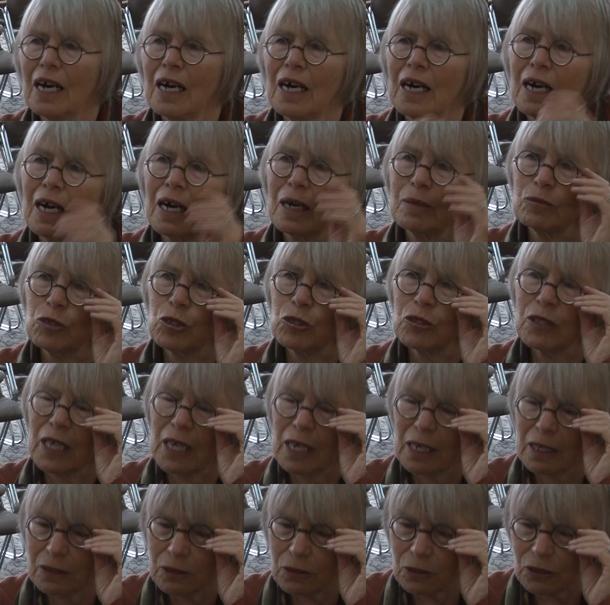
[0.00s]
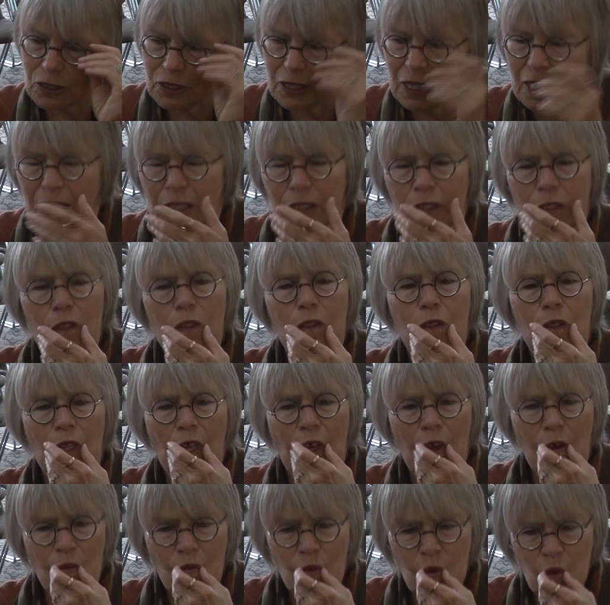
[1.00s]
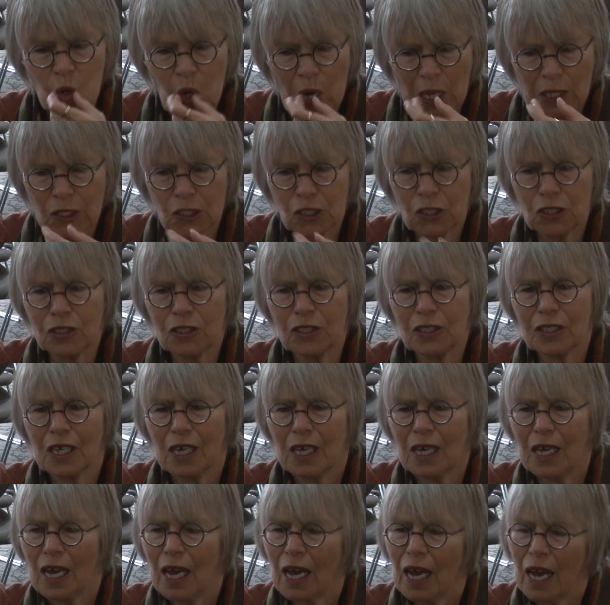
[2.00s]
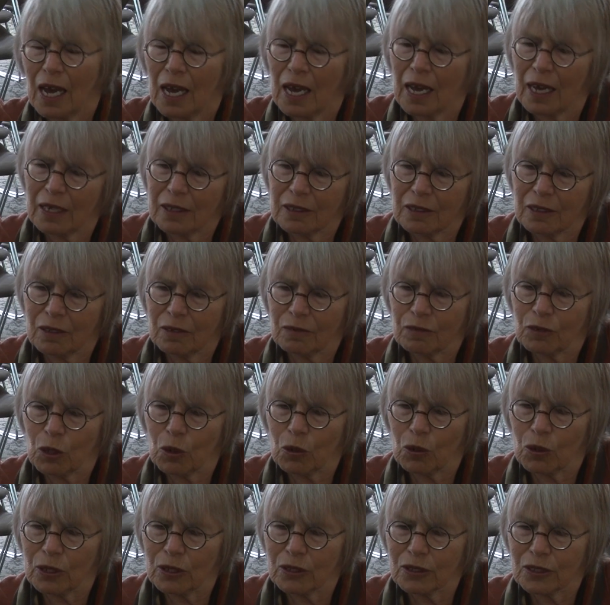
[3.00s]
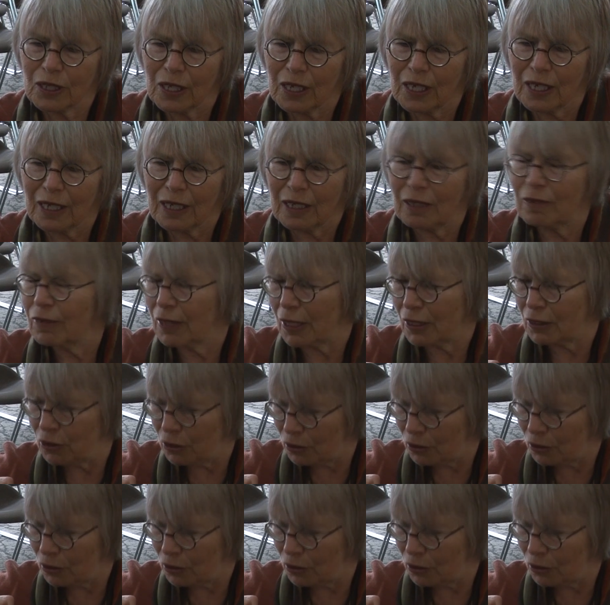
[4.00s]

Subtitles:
Do they understand it? Do they have questions? And of course, if they